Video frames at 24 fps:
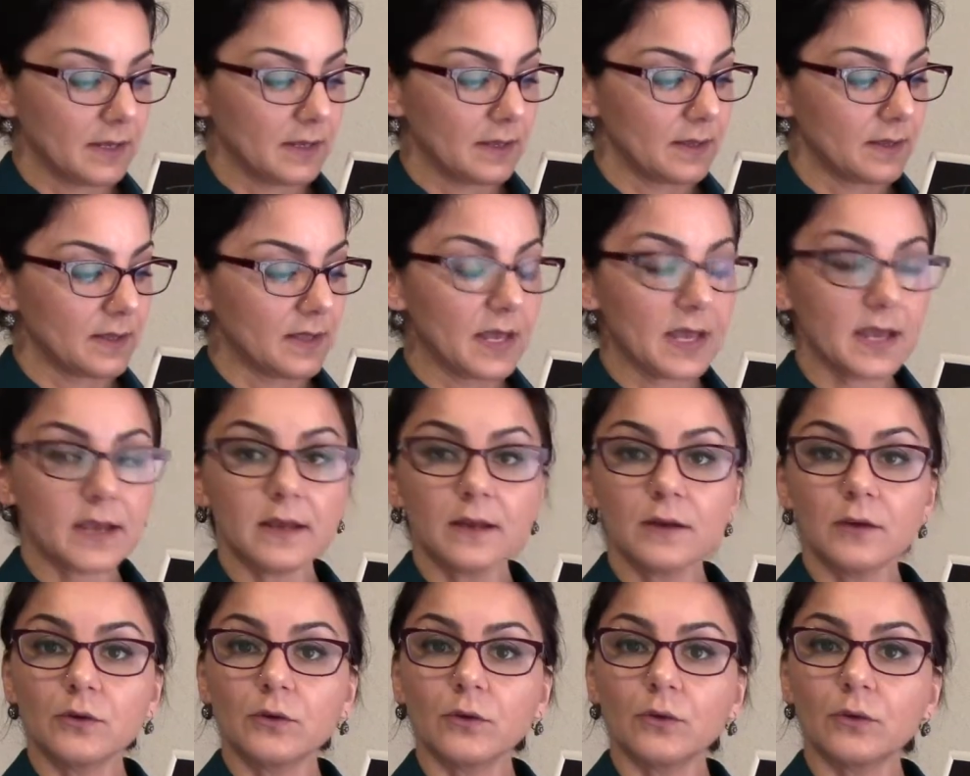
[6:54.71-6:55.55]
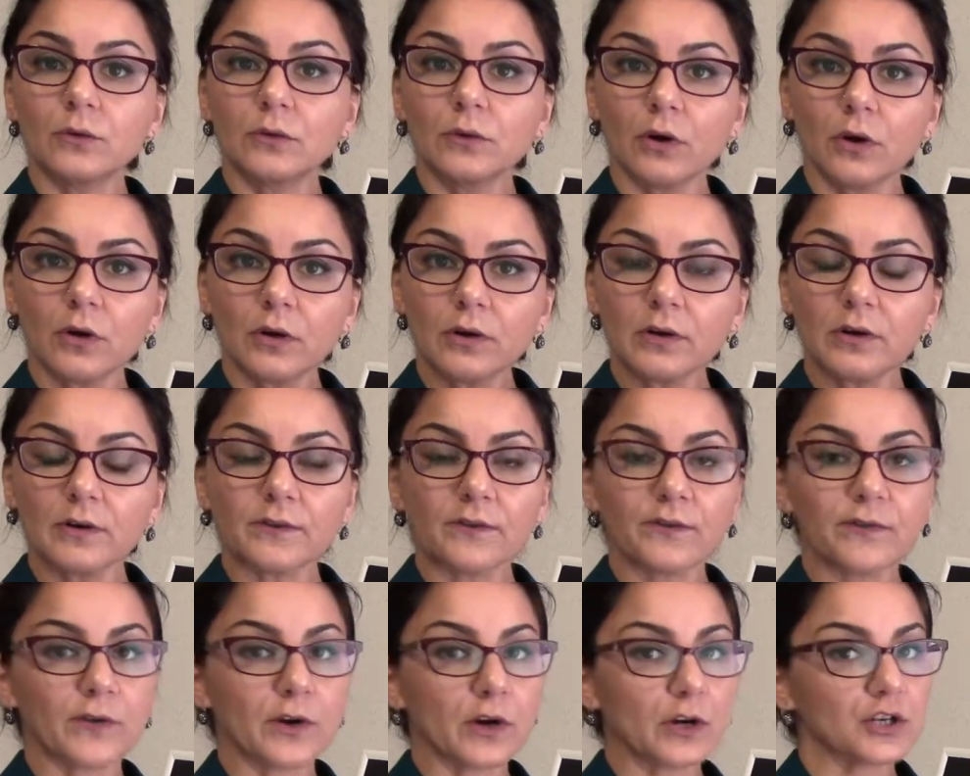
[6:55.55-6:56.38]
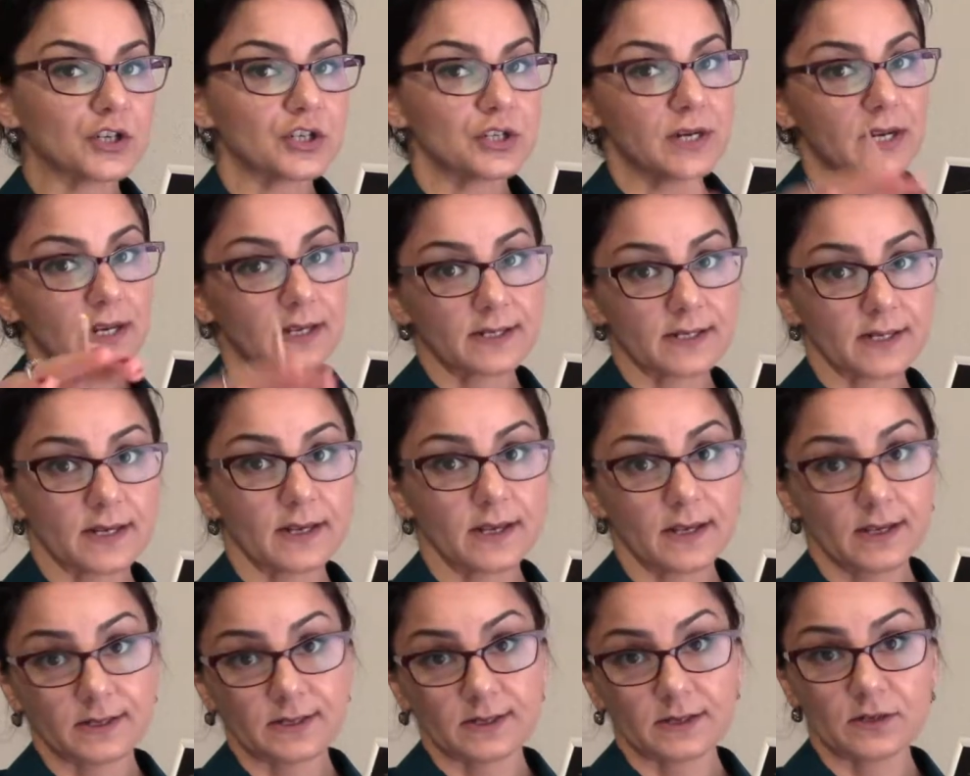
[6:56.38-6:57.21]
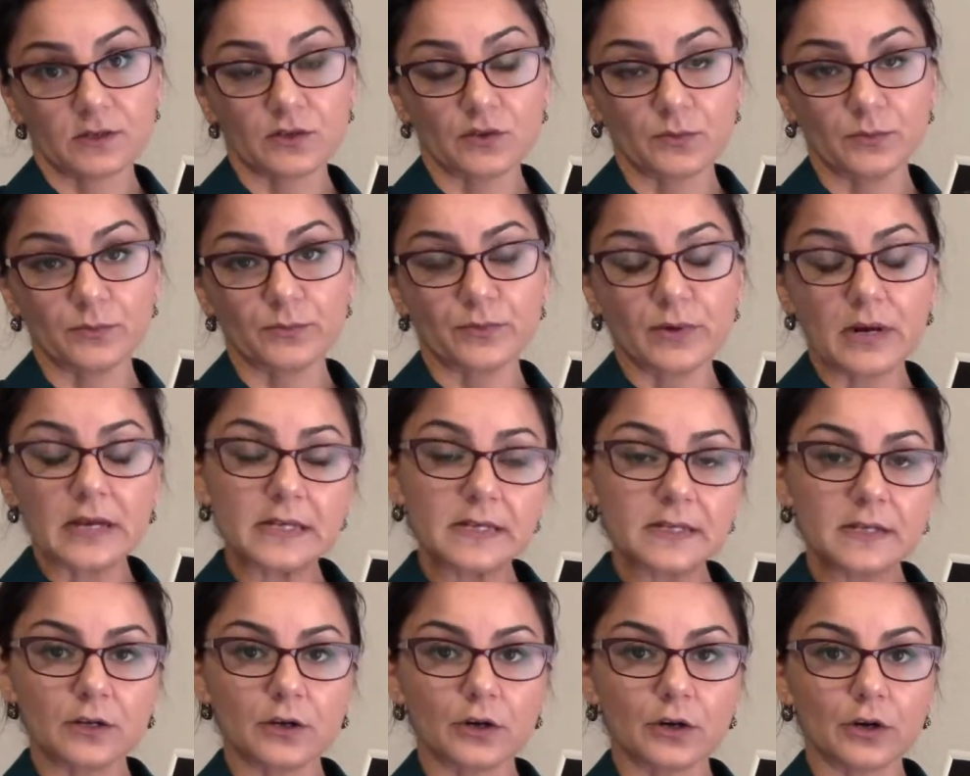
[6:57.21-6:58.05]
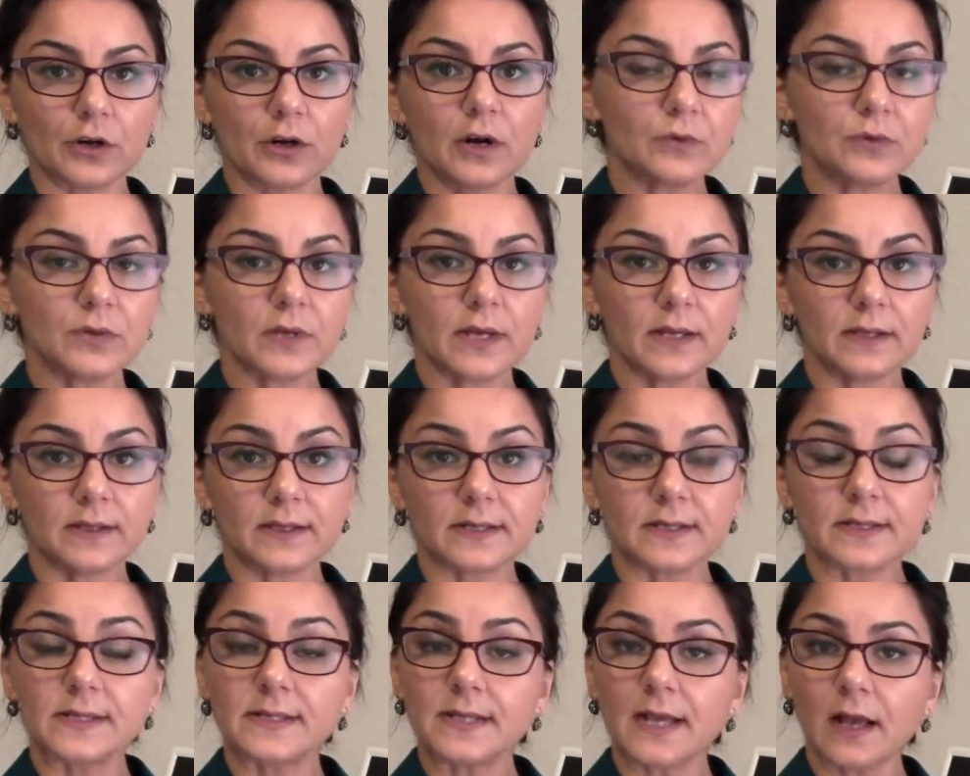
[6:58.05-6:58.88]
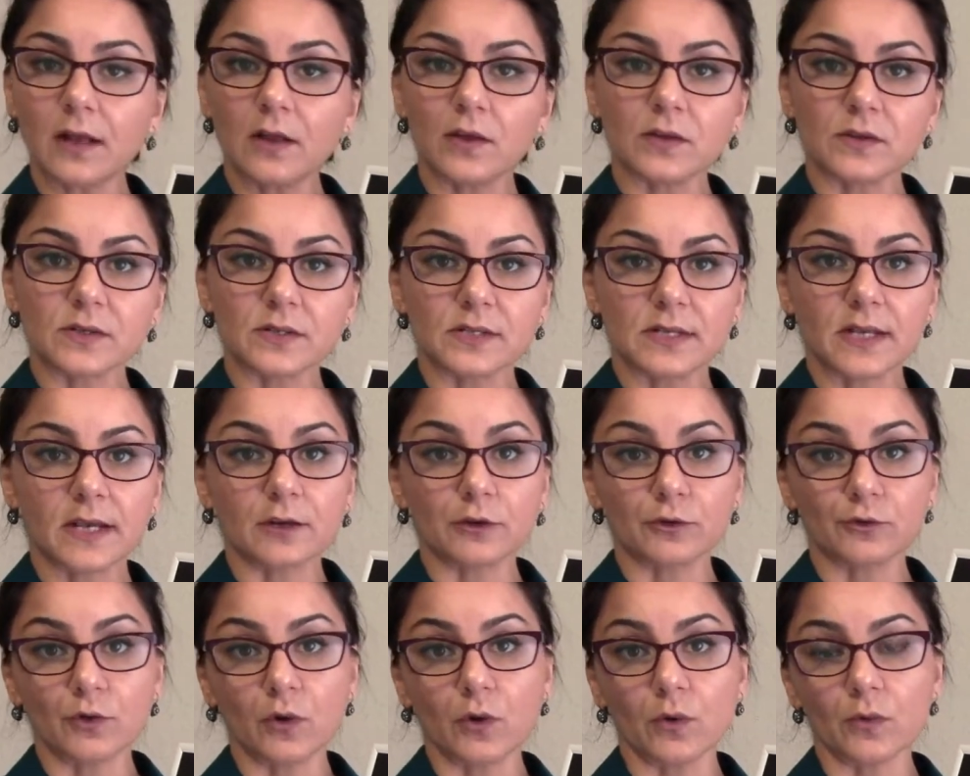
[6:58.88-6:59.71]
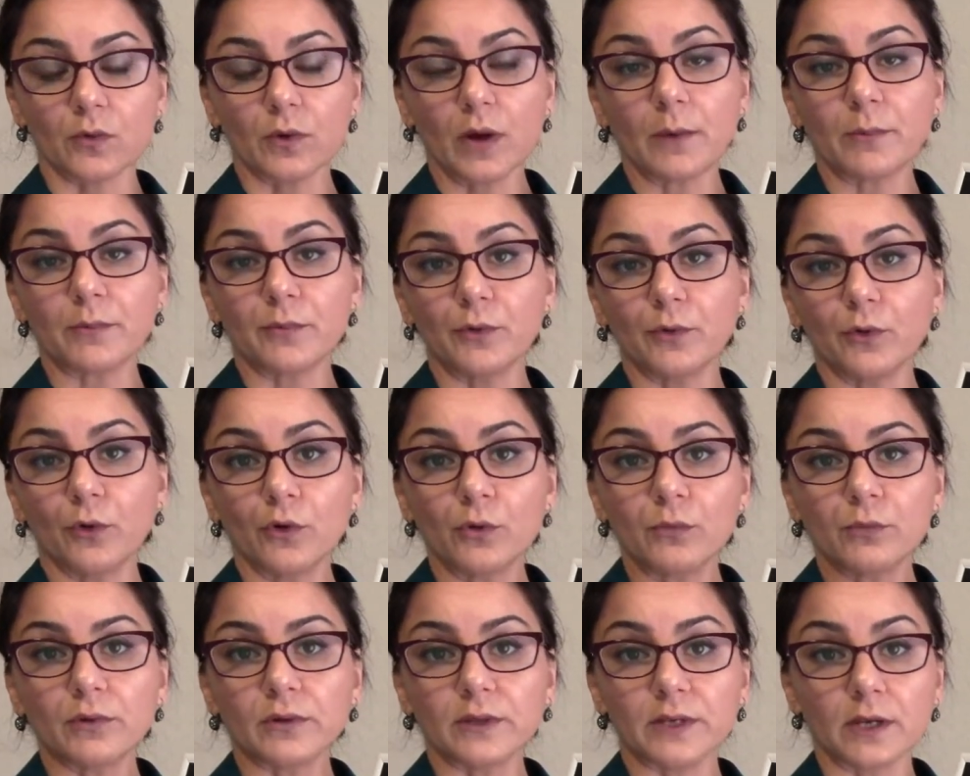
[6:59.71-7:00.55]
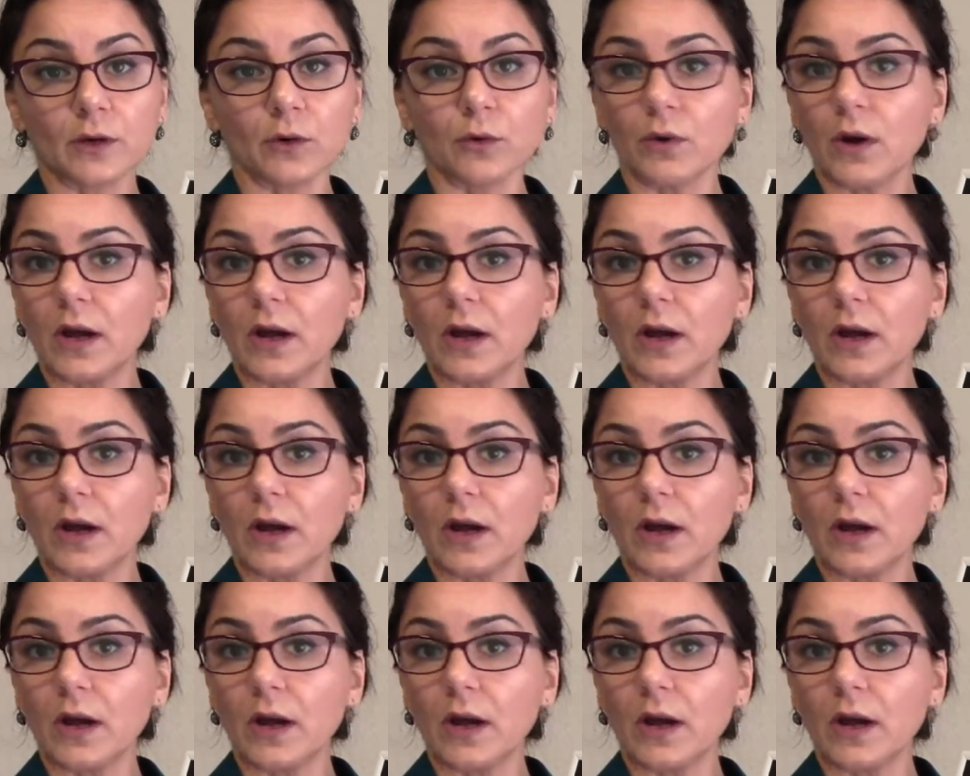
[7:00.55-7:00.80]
they no longer function as, as a suppressor, and the cells can grow abnormally or